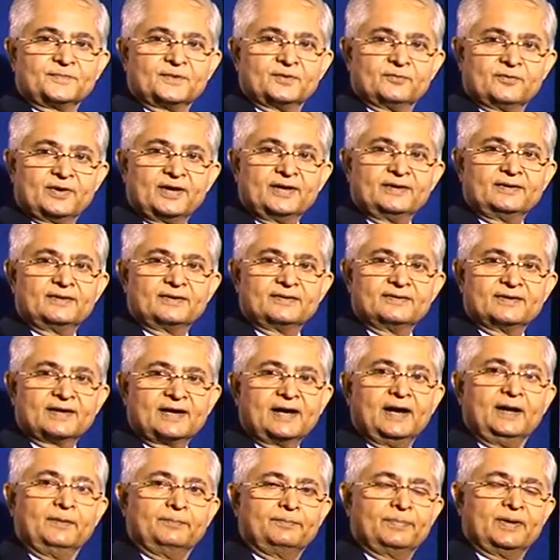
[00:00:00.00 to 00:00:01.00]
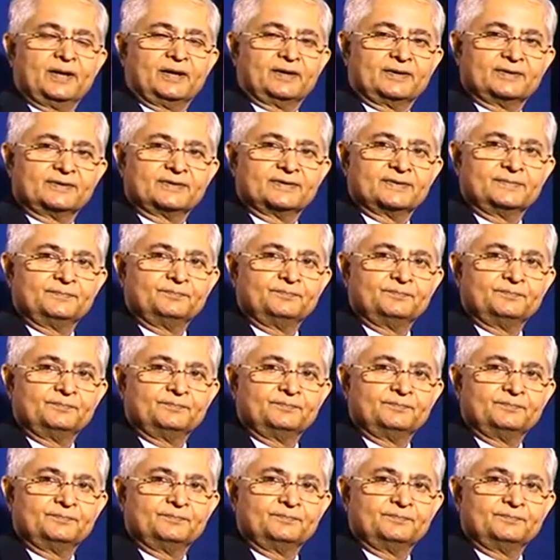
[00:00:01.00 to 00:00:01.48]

right? The car plant.